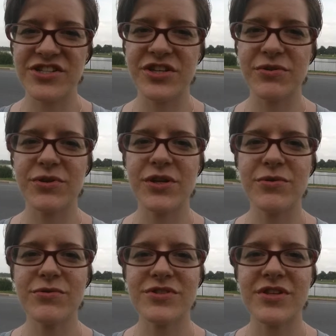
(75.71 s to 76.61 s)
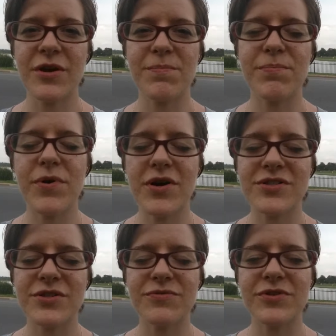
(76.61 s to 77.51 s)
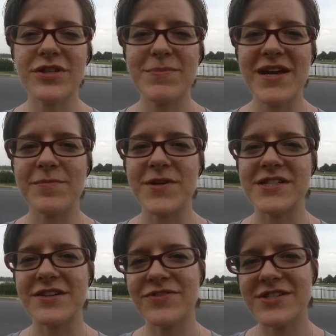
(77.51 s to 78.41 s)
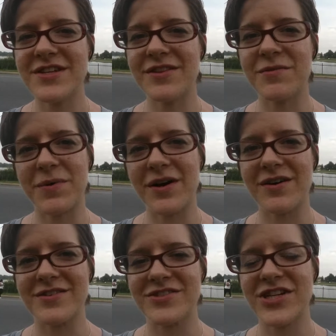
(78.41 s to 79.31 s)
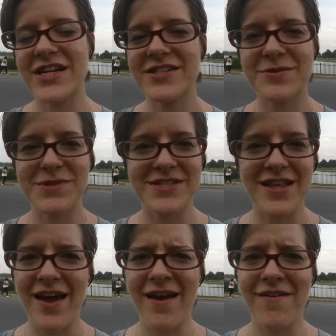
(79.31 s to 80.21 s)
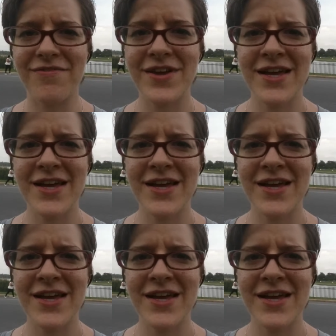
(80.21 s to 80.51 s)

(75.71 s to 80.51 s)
to use their book to really make a big difference in the world, change someone's life,